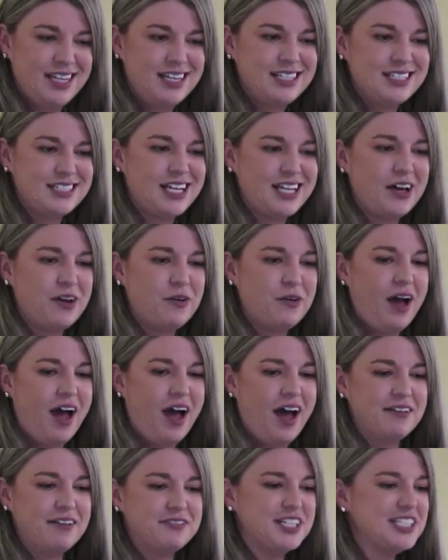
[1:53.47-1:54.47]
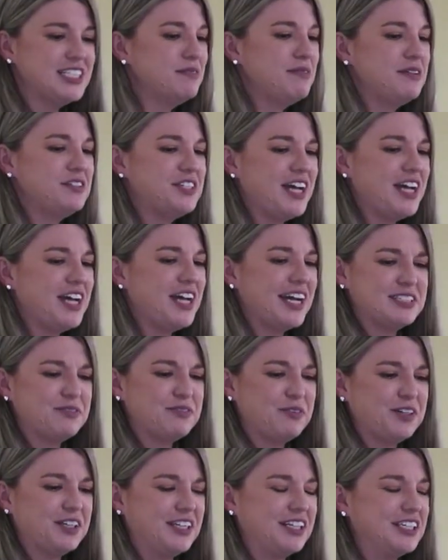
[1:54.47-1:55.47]
So just some objectives.
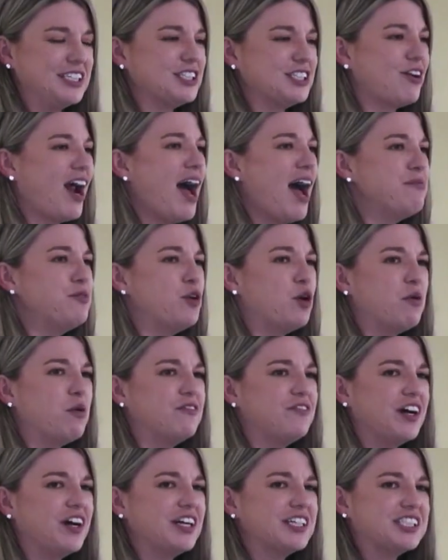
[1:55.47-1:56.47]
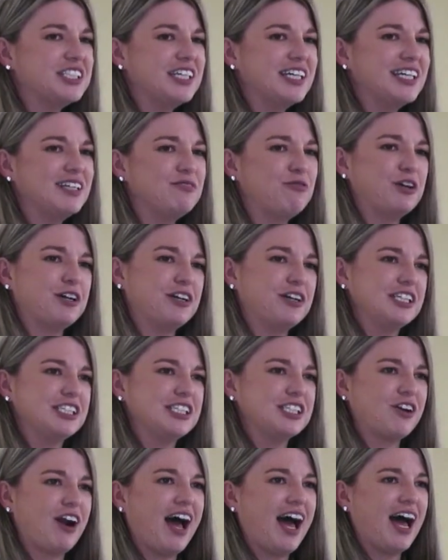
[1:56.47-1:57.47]
We're going to describe normal function, we're going to
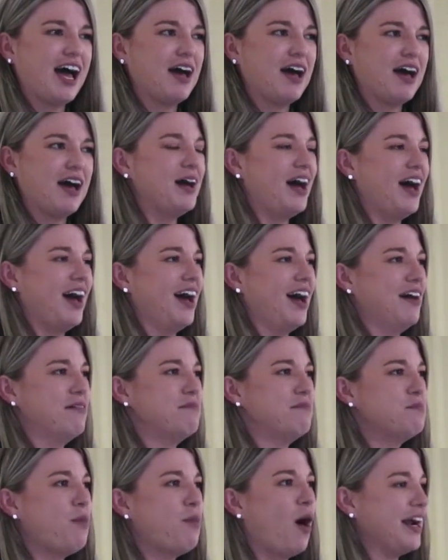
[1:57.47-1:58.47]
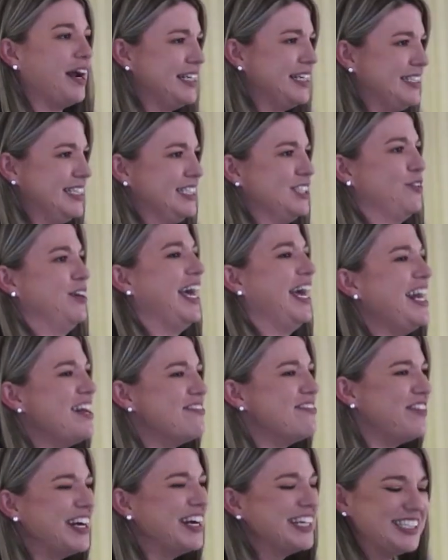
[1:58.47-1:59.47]
describe Parkinson's related
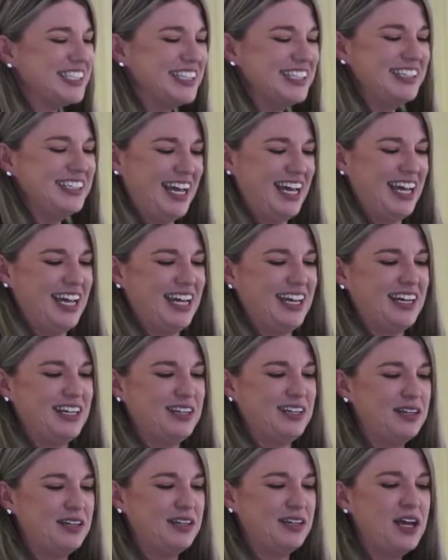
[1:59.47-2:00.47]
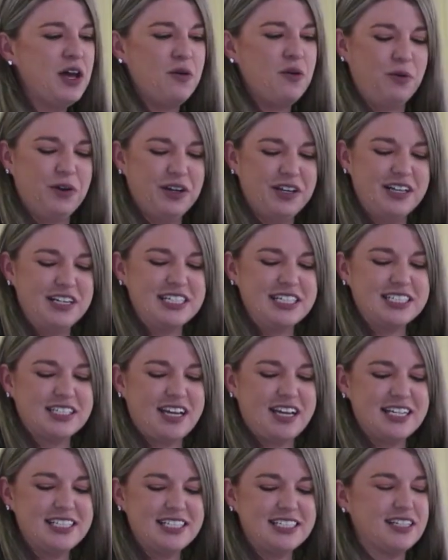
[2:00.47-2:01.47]
function, and we're going to
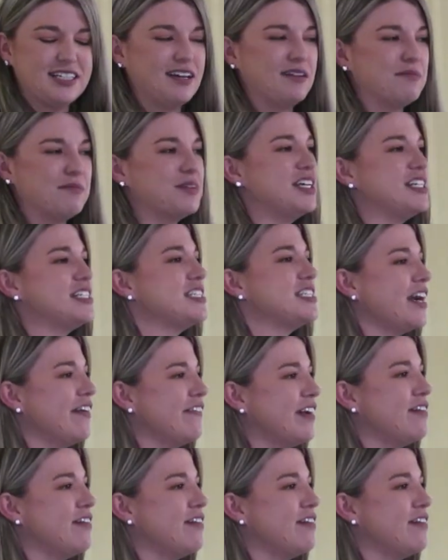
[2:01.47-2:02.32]
discuss some conservative